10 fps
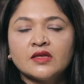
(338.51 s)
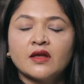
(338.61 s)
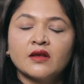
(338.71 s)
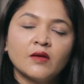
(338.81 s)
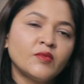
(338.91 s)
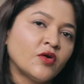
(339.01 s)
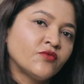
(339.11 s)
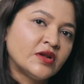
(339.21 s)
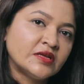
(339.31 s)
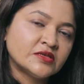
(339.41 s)
They can come down
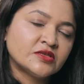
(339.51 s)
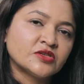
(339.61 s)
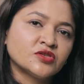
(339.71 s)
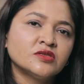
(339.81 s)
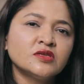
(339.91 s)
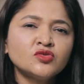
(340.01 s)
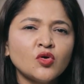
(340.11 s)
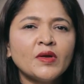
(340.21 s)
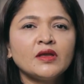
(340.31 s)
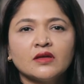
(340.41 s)
for laser sessions and
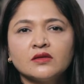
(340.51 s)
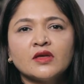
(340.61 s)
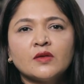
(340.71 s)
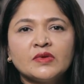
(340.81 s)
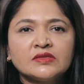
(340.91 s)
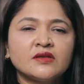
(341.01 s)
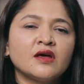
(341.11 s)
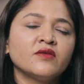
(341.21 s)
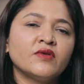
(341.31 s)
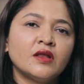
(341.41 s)
so many other therapies that
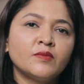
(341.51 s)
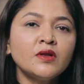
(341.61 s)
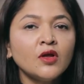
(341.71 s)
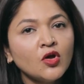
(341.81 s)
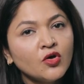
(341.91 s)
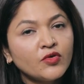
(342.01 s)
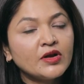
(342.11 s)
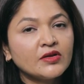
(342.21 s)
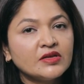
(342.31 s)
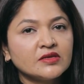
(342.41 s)
are available for
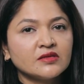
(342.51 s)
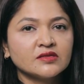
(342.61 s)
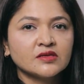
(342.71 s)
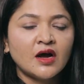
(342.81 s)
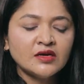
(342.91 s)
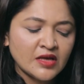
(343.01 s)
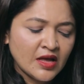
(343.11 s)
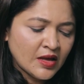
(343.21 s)
decreasing the scars.